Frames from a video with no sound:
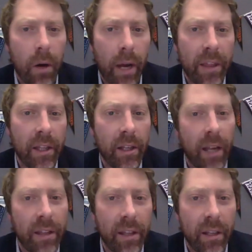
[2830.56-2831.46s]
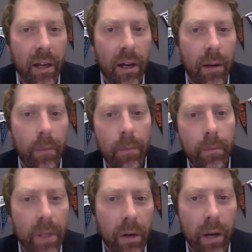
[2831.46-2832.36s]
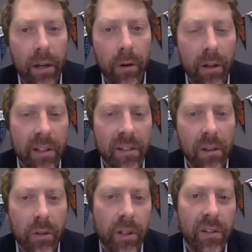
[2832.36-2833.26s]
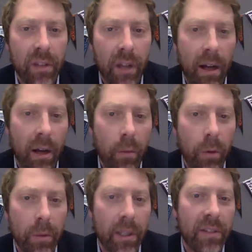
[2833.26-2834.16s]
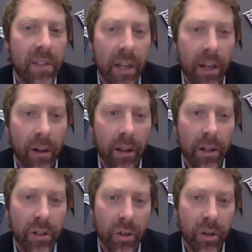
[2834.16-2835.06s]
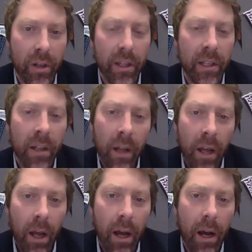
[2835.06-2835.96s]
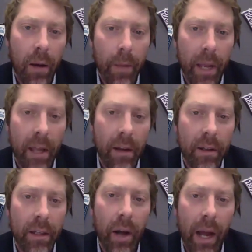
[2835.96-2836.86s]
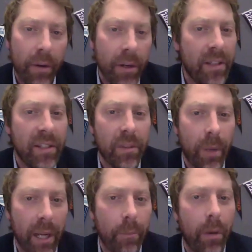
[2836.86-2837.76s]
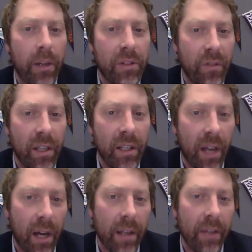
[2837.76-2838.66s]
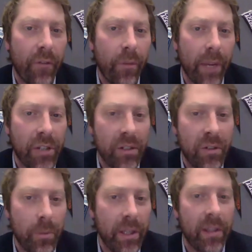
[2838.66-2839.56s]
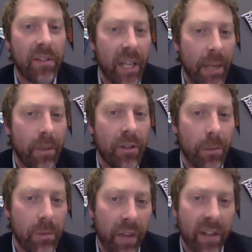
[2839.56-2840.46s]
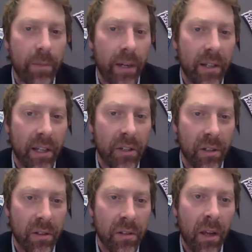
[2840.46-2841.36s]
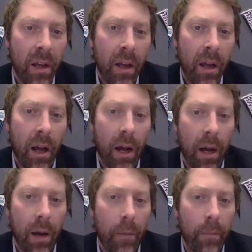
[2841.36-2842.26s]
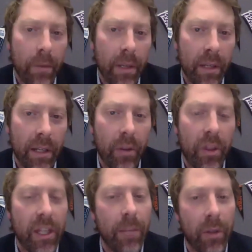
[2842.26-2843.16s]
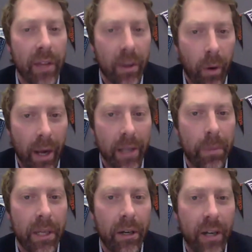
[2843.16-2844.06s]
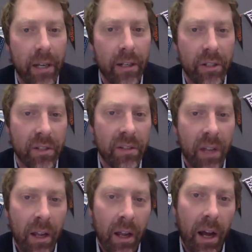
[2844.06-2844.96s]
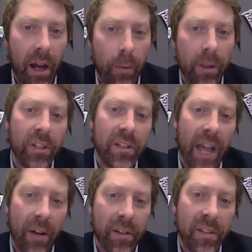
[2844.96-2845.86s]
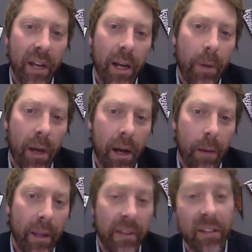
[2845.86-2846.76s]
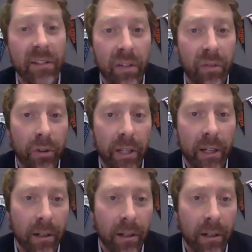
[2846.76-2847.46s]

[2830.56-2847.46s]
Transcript: I think I know Elise Lewis will be sending out a letter shortly. And I would anticipate much of the information to be the same in terms of expectations, thinking about that quiet period and just really just how to set up a successful year.